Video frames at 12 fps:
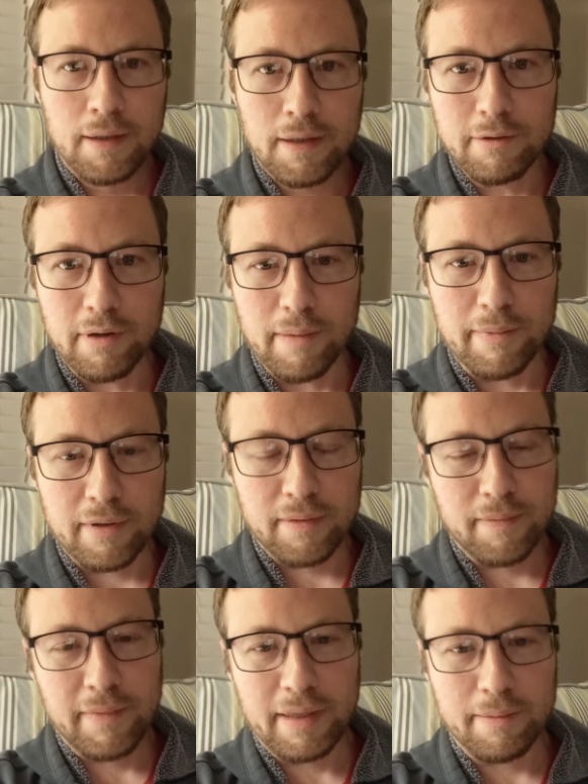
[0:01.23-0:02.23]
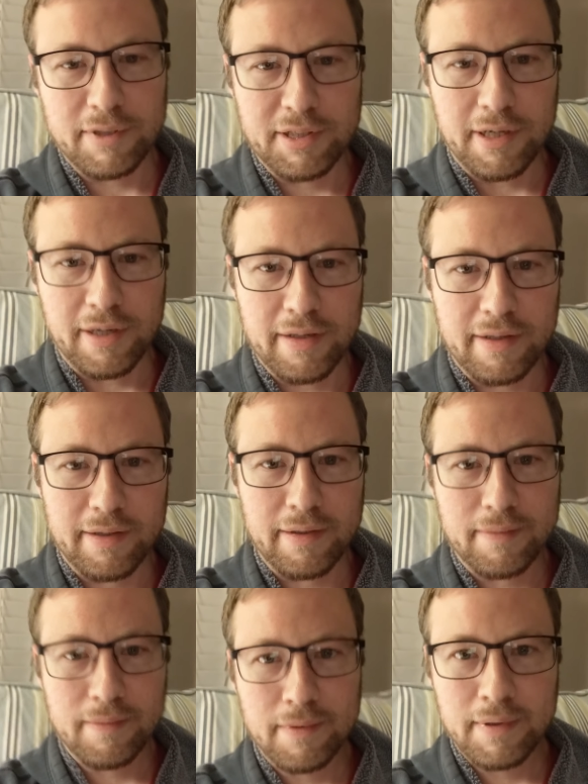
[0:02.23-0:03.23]
Hello, Arbor. My name is Jonathan.
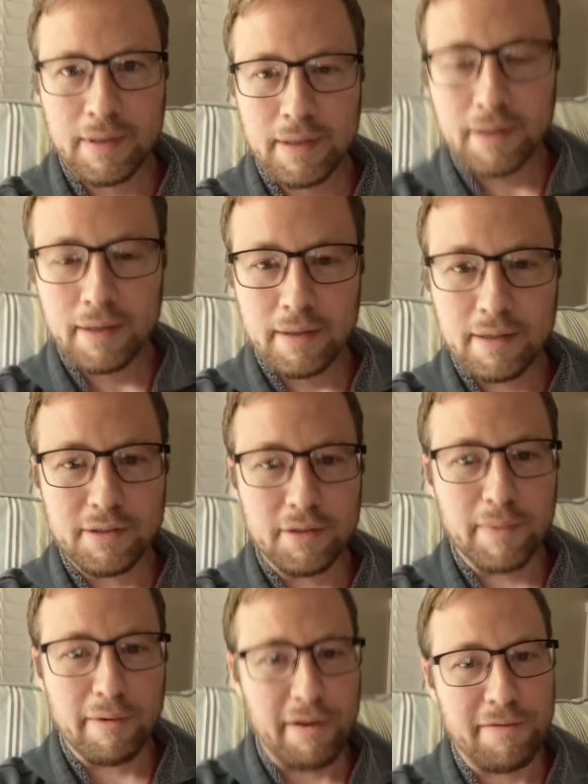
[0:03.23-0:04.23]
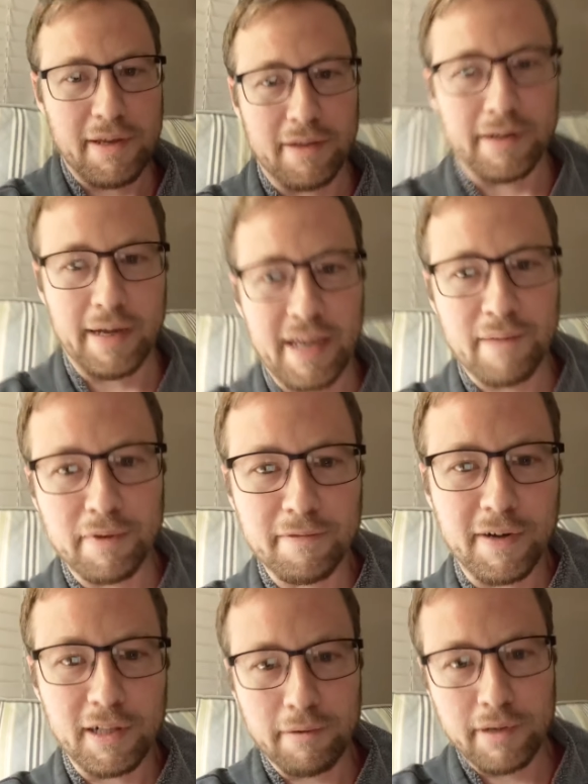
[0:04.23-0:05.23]
This year, my wife Kelly and I have been
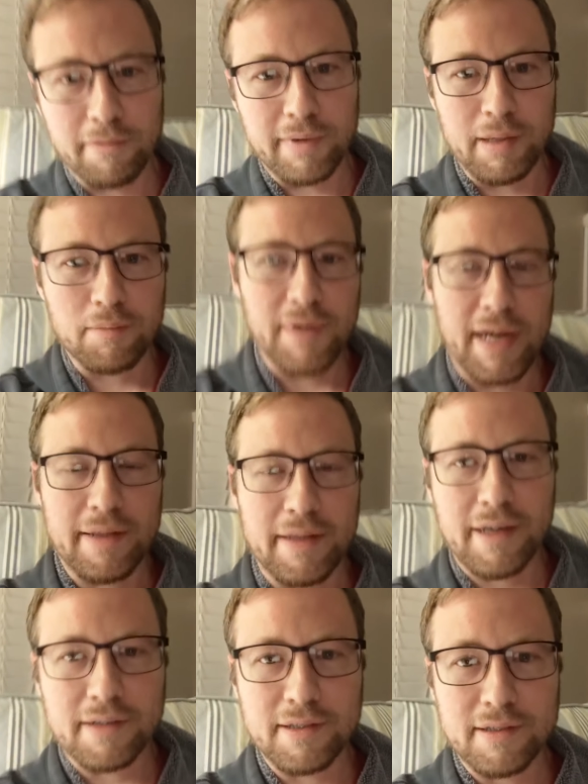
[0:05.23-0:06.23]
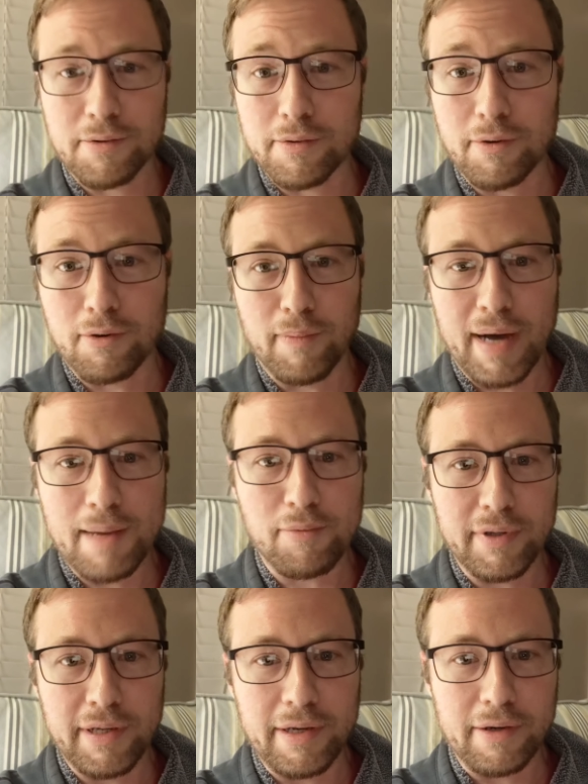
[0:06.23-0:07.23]
following a reading plan that gets us through the whole Bible
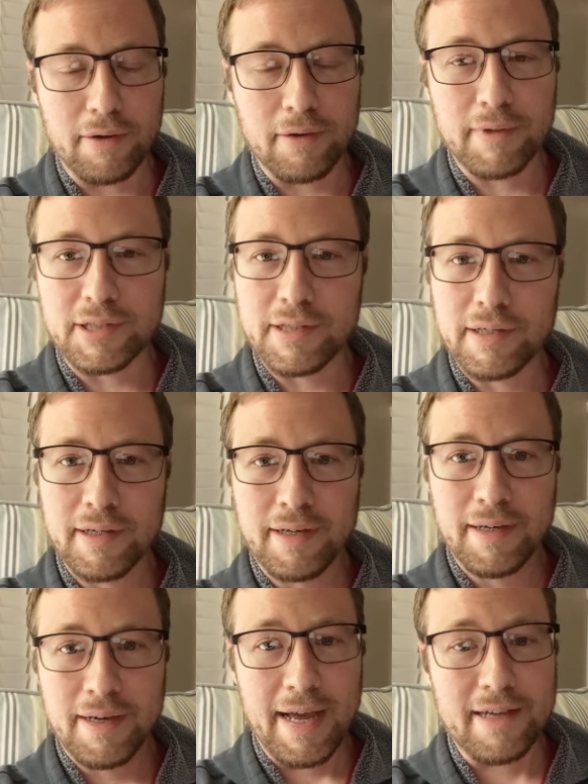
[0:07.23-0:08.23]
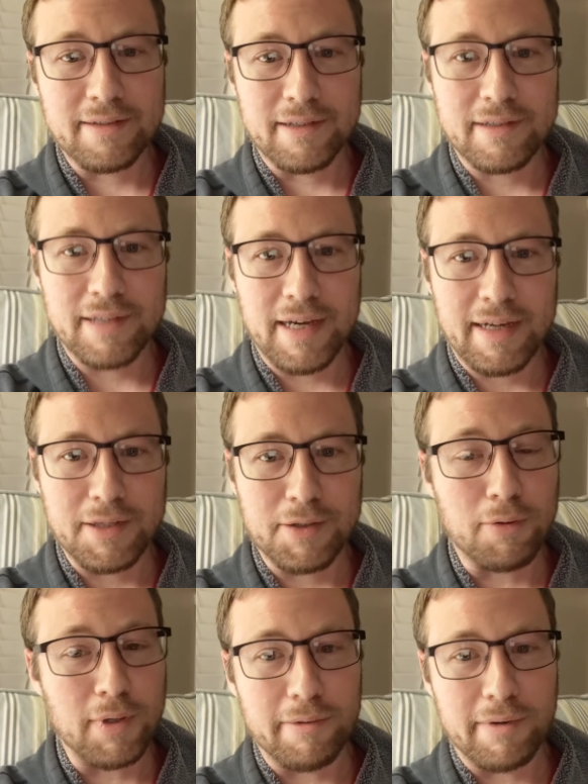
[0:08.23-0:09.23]
in a year, which, as an aside, I
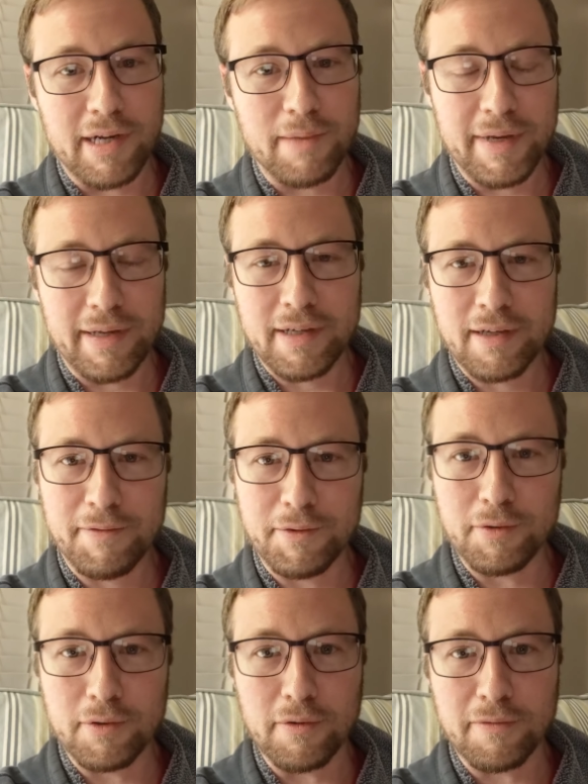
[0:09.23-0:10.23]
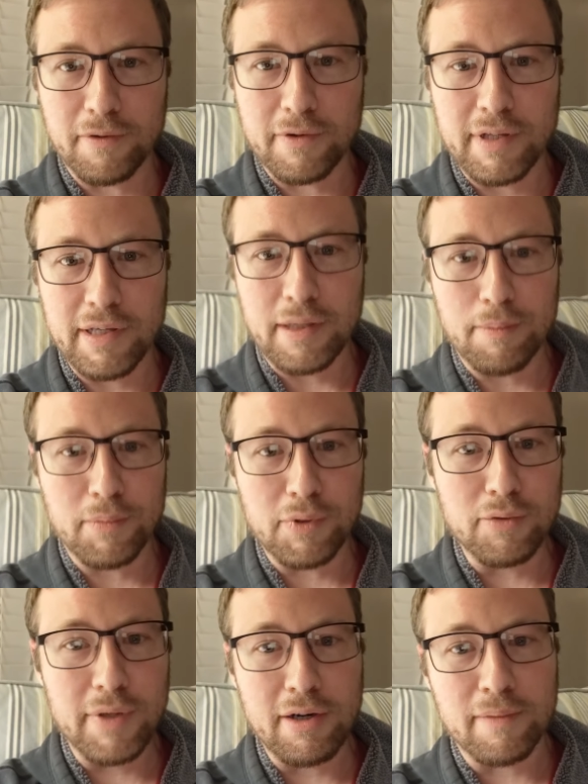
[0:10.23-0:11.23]
totally recommend. If you Google for the
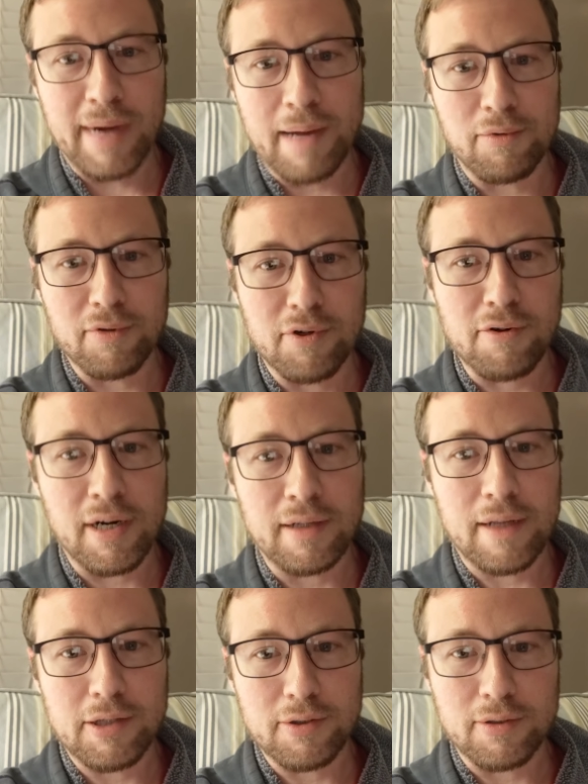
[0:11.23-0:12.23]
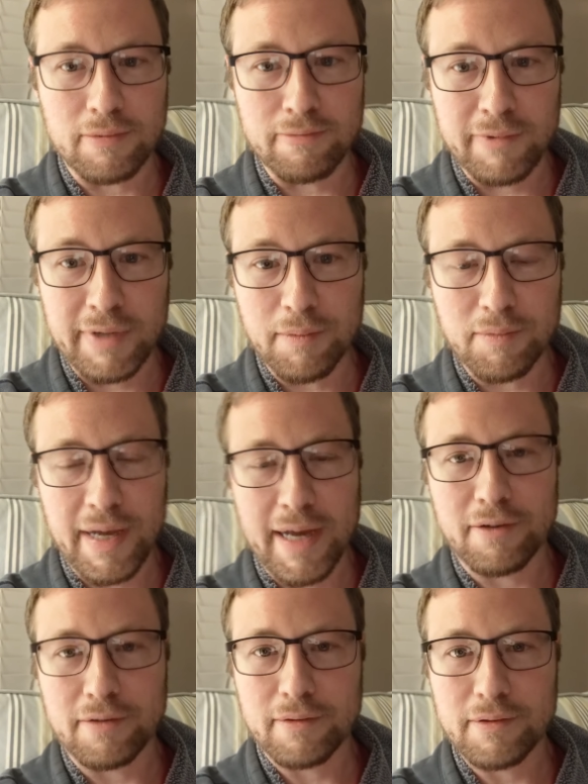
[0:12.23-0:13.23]
Blue Letter Bible Chronological Reading Plan,
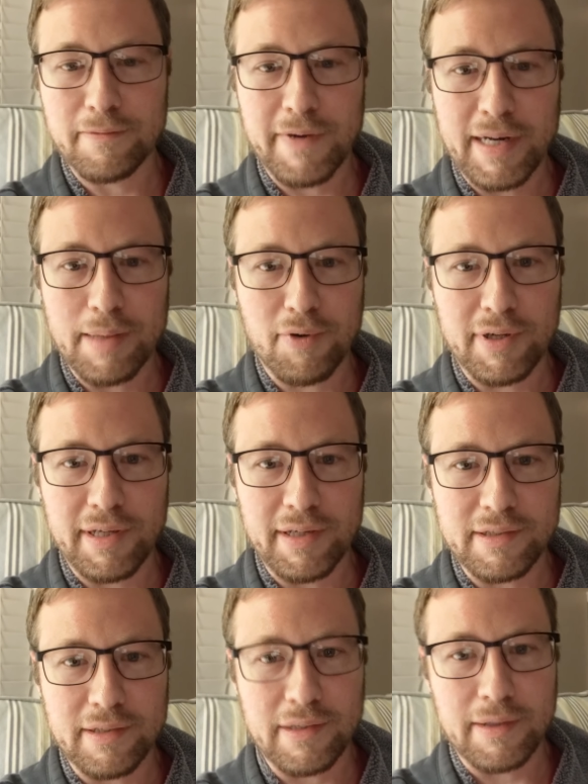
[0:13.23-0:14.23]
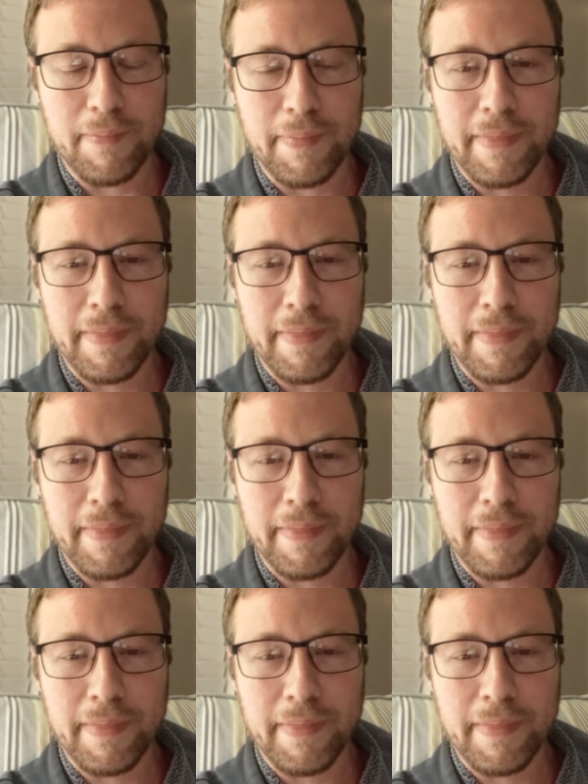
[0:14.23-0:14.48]
you'll find it pretty easily.